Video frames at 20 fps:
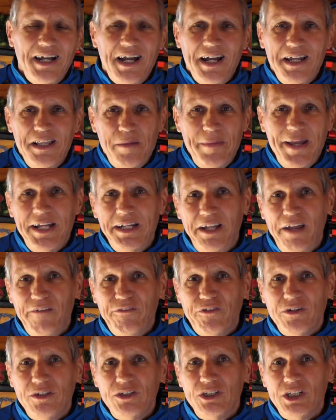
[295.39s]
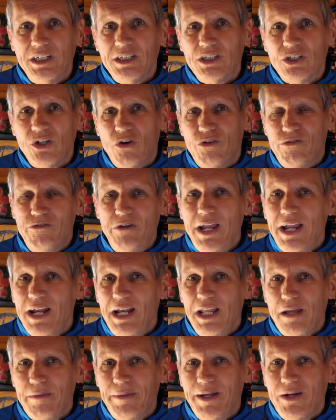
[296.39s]
And the main difference is not
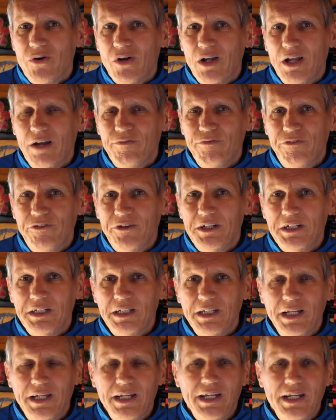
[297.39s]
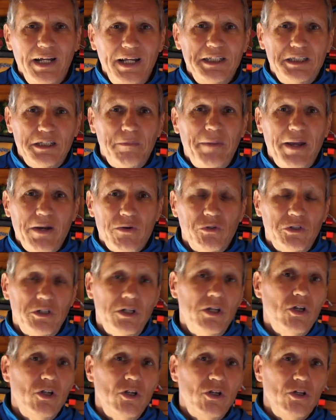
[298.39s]
really about comfort, it's about
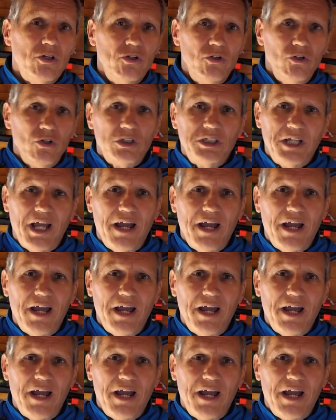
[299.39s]
not